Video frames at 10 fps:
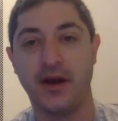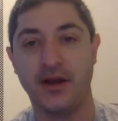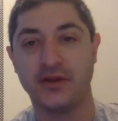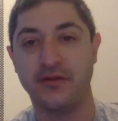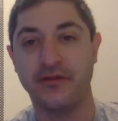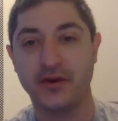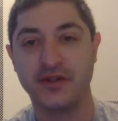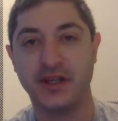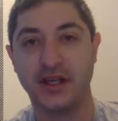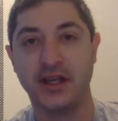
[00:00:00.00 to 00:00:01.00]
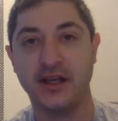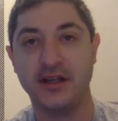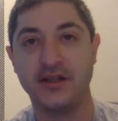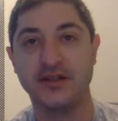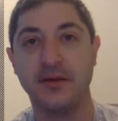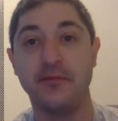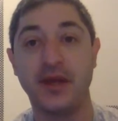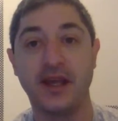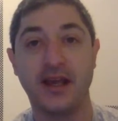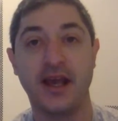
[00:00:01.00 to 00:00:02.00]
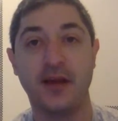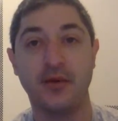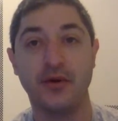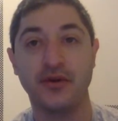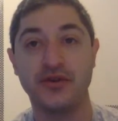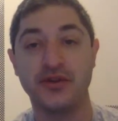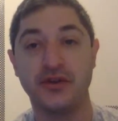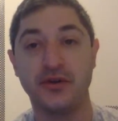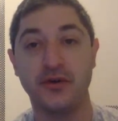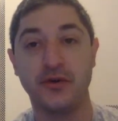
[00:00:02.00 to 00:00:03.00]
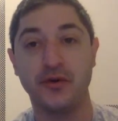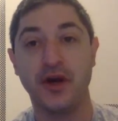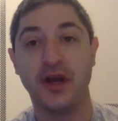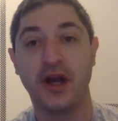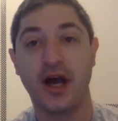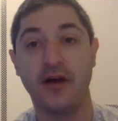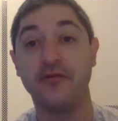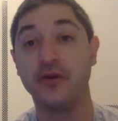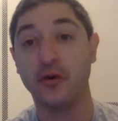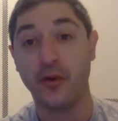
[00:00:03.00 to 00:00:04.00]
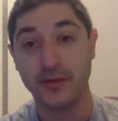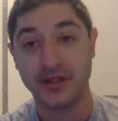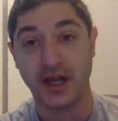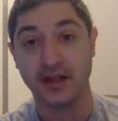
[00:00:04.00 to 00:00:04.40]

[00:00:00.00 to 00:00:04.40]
so the first thing is being able to view a website.